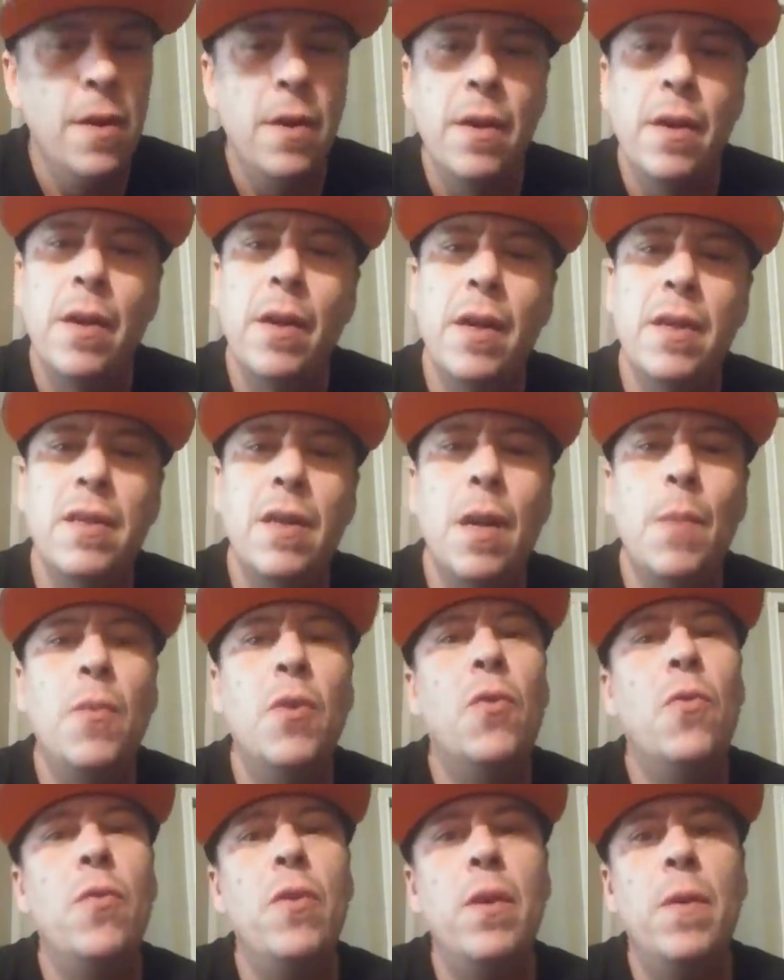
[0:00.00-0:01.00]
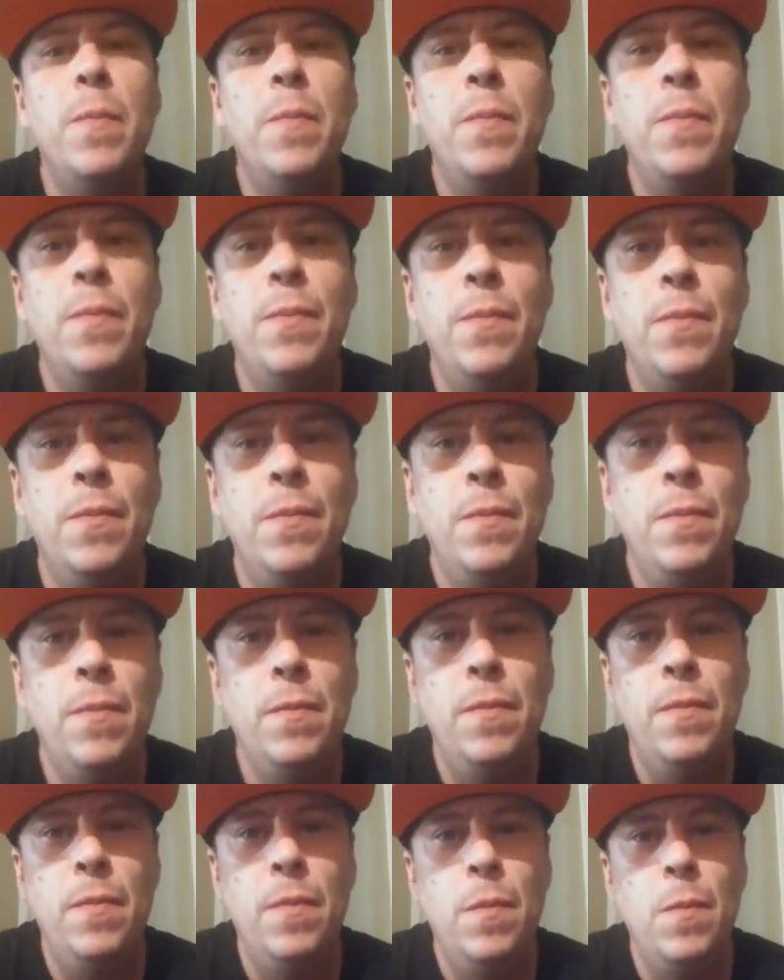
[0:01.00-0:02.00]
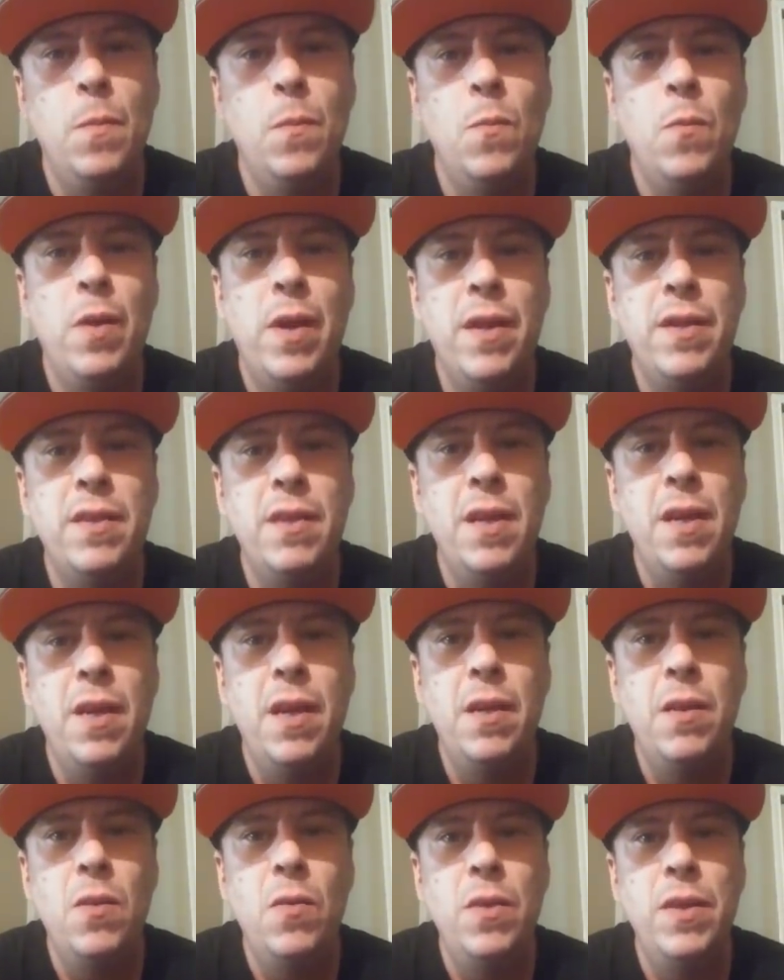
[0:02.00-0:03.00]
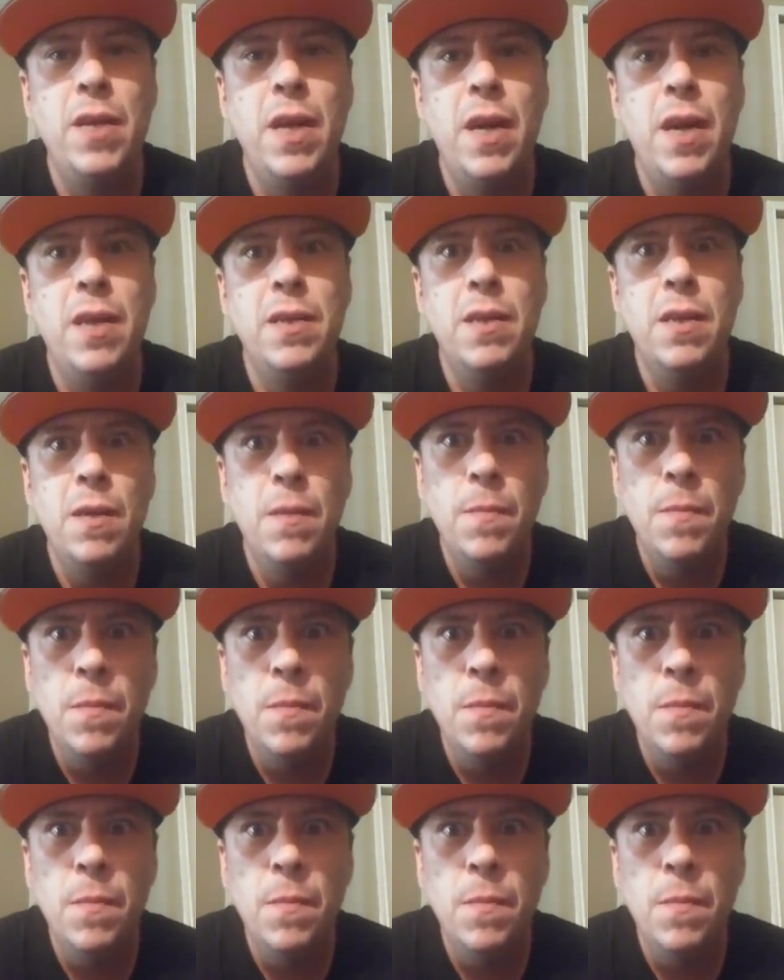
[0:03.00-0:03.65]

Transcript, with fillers: And I say, I'm a Crip. When I said that, Dewey's eyes said,